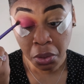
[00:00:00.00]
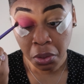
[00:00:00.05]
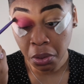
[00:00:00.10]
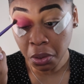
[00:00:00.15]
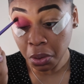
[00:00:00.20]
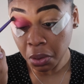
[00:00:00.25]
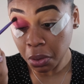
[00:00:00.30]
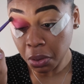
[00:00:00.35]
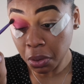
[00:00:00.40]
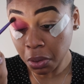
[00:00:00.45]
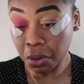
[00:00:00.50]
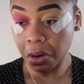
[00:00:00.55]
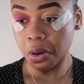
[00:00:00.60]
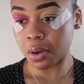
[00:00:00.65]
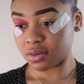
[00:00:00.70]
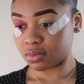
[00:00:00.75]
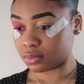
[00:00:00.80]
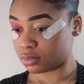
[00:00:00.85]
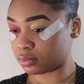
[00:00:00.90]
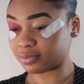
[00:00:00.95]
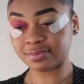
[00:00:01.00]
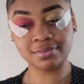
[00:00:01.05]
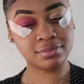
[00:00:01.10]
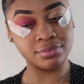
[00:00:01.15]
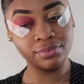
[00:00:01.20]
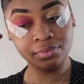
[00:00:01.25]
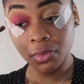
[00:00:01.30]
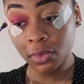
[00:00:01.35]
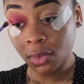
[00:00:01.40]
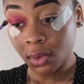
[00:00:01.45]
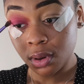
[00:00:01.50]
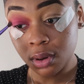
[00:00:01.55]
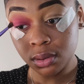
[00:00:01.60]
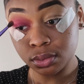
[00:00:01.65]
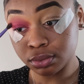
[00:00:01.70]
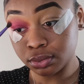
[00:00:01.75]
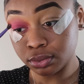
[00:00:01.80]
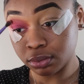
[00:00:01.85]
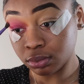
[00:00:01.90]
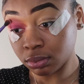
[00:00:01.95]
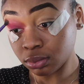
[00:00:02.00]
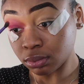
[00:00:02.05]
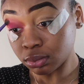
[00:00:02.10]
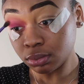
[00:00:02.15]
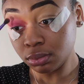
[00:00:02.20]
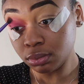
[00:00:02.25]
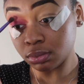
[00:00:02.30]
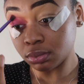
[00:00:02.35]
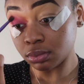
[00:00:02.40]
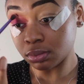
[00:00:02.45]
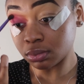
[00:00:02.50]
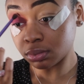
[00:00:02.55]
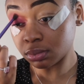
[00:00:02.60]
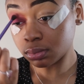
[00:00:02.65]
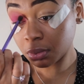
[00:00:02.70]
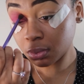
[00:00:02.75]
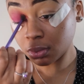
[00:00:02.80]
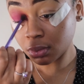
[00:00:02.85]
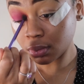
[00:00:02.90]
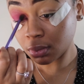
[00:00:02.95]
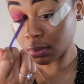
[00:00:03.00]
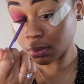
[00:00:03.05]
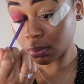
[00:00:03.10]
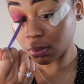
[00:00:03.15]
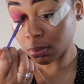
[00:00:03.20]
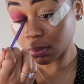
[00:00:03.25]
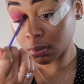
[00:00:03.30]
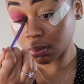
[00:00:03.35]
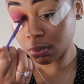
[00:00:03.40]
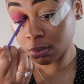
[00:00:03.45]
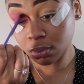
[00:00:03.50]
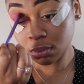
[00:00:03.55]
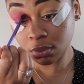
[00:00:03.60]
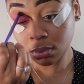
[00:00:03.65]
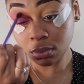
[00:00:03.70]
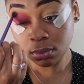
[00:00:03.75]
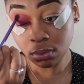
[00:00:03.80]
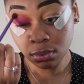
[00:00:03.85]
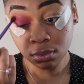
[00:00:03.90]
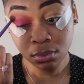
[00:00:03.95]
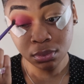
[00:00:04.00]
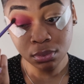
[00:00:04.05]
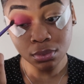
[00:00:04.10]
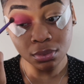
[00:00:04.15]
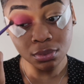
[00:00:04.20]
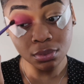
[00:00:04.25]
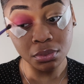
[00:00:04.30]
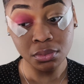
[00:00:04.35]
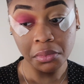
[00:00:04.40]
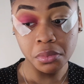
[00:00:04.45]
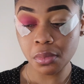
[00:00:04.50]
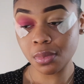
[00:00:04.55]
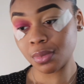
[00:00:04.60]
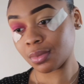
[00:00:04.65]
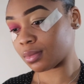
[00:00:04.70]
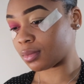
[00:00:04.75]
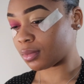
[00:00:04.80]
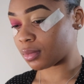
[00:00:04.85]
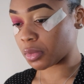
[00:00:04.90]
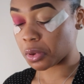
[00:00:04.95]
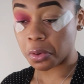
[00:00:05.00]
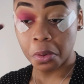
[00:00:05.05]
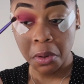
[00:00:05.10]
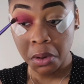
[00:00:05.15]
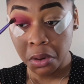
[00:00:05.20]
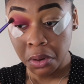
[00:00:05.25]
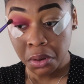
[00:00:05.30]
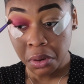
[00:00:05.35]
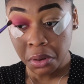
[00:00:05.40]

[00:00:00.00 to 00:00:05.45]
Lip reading: And this is just going to be like the base color, like on top, like it's going to be the color.